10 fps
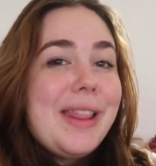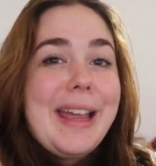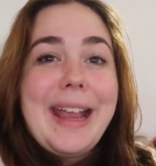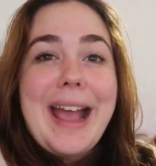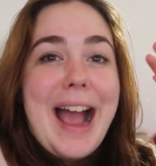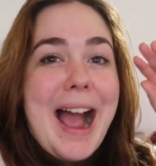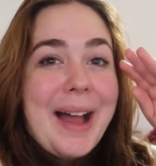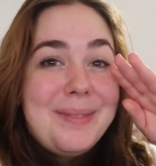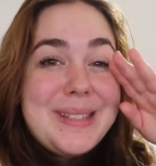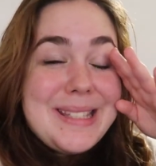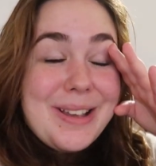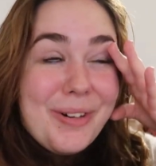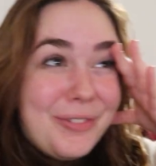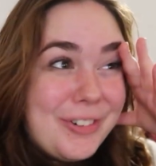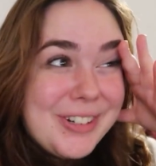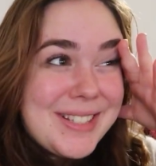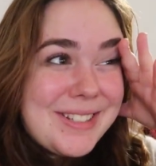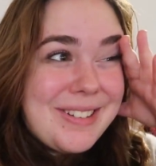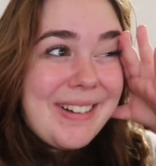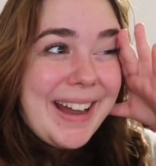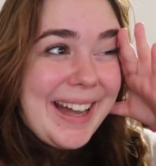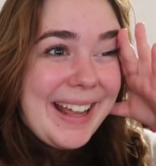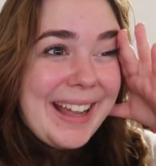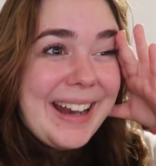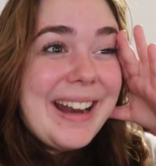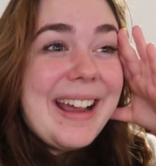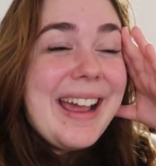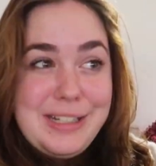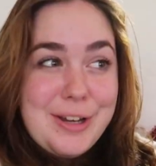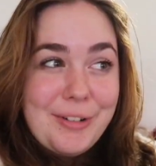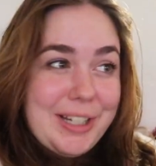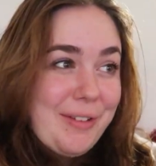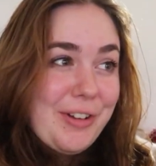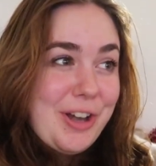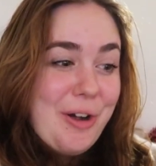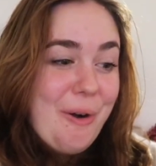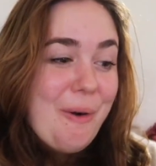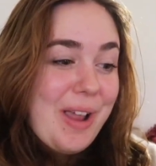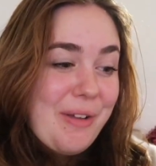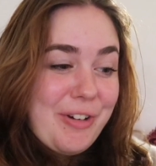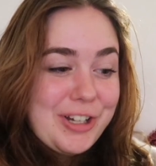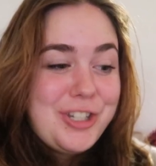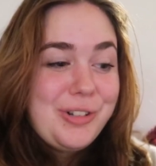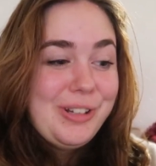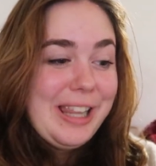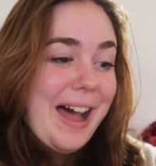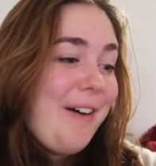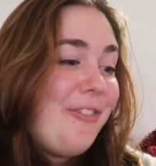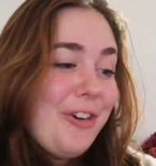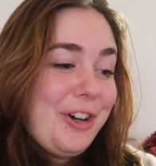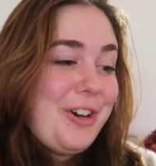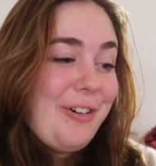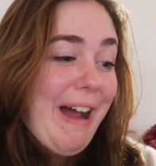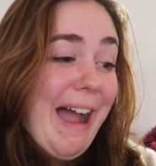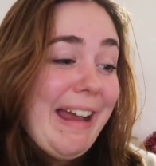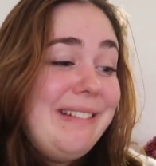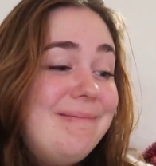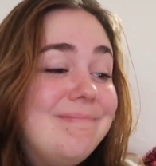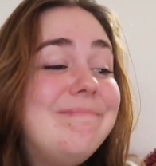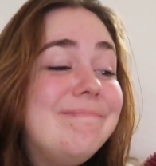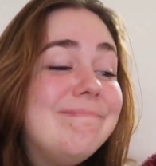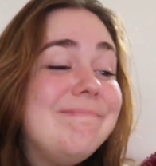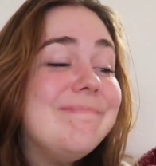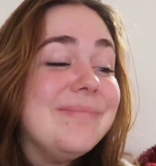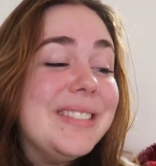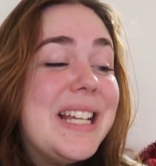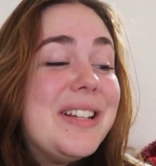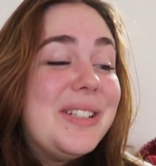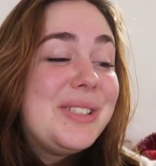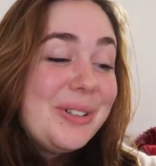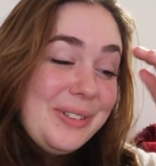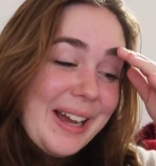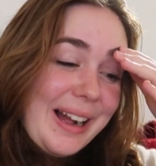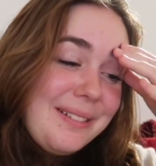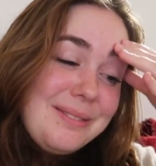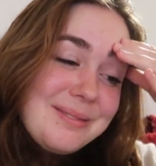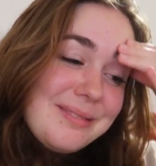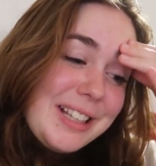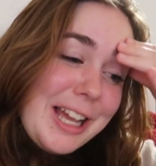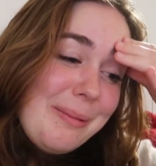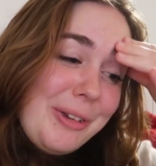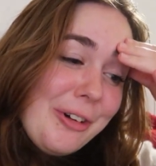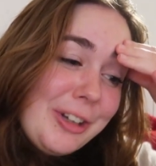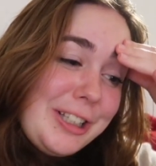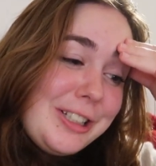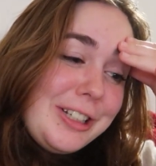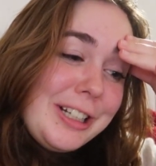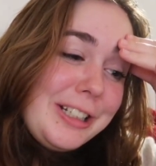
Like, I'm so frustrated. Don't even know if I should laugh or cry. So yeah, I'm going to